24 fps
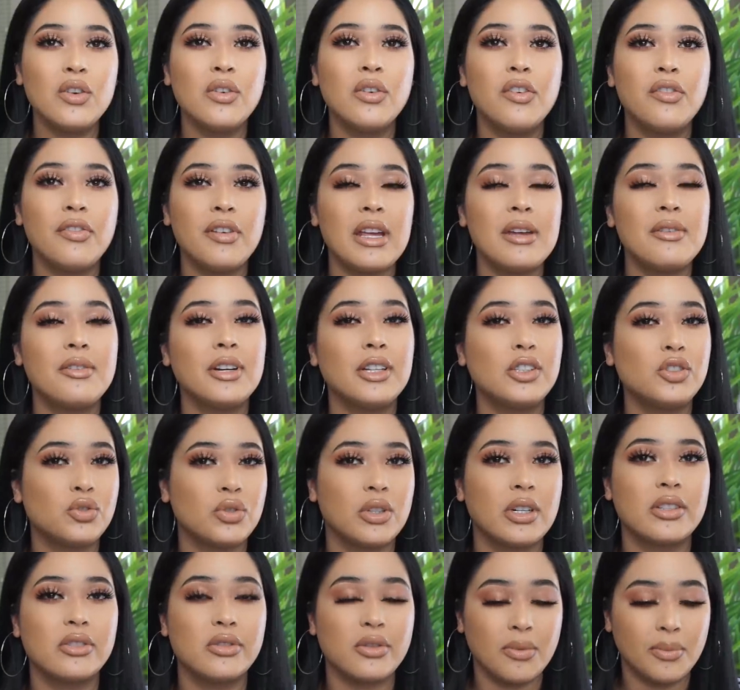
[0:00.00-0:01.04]
favorite
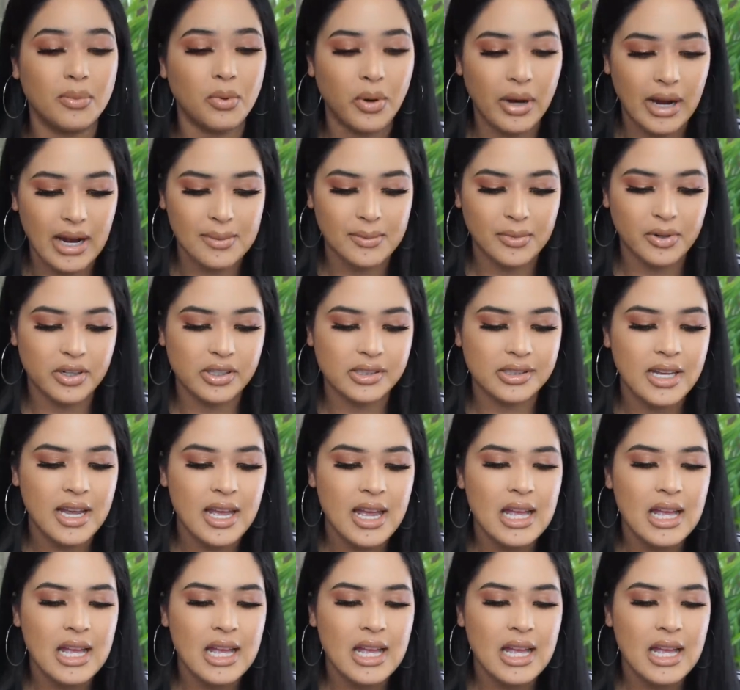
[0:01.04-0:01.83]
drugstore primers,